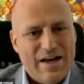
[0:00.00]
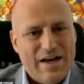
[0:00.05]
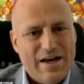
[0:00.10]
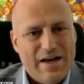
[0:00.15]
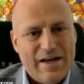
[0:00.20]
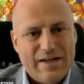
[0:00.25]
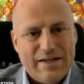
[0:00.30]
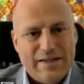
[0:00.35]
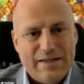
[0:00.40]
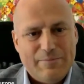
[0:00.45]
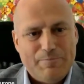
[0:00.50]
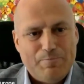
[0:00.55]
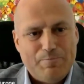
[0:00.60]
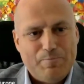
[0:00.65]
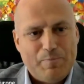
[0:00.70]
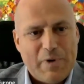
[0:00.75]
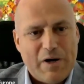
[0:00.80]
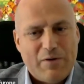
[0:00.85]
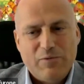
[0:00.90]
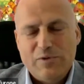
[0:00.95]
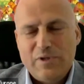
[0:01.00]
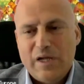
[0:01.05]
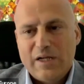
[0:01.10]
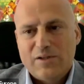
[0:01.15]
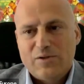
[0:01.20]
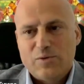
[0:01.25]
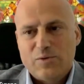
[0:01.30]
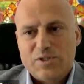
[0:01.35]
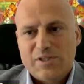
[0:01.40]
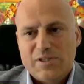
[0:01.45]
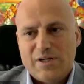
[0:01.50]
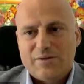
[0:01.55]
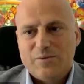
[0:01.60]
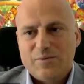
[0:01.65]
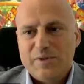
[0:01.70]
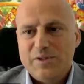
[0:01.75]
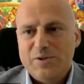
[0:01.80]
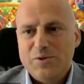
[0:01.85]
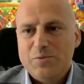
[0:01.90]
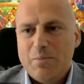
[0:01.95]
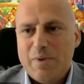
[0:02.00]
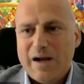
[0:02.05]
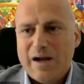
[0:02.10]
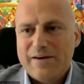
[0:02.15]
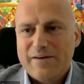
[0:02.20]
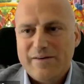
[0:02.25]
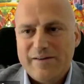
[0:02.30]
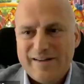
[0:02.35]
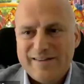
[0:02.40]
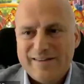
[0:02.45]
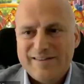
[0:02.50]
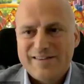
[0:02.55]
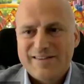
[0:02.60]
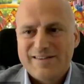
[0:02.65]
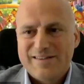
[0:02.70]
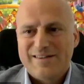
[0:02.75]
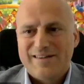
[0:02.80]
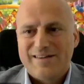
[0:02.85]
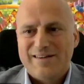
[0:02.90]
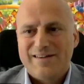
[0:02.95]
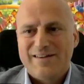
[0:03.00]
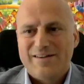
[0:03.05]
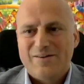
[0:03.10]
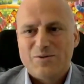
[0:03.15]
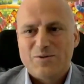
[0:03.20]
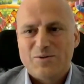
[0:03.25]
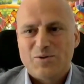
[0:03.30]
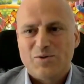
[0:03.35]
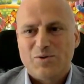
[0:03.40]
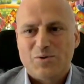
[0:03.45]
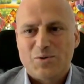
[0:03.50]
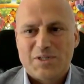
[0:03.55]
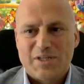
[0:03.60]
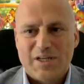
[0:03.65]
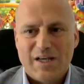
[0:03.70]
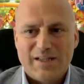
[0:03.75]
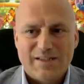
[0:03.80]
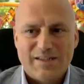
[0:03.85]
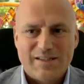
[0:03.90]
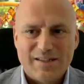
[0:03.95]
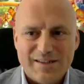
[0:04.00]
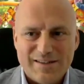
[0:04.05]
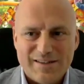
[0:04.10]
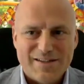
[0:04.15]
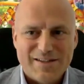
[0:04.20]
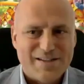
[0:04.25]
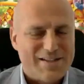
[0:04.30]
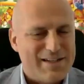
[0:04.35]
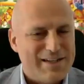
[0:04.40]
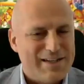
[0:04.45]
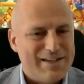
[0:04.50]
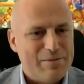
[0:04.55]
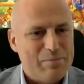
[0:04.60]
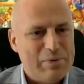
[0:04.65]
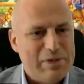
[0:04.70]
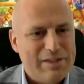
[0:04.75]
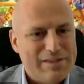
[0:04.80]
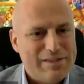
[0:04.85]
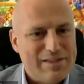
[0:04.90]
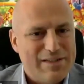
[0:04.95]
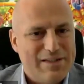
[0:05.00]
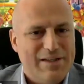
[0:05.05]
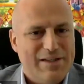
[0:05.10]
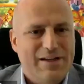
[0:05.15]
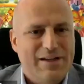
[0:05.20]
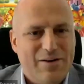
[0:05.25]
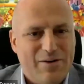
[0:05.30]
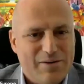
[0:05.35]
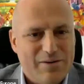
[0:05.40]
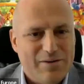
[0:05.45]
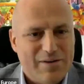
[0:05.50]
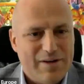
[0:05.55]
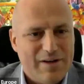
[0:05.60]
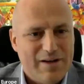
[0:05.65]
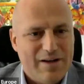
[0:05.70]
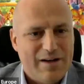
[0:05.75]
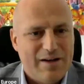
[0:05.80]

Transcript: I would like to start with you, Margriet, also to set the scene a bit on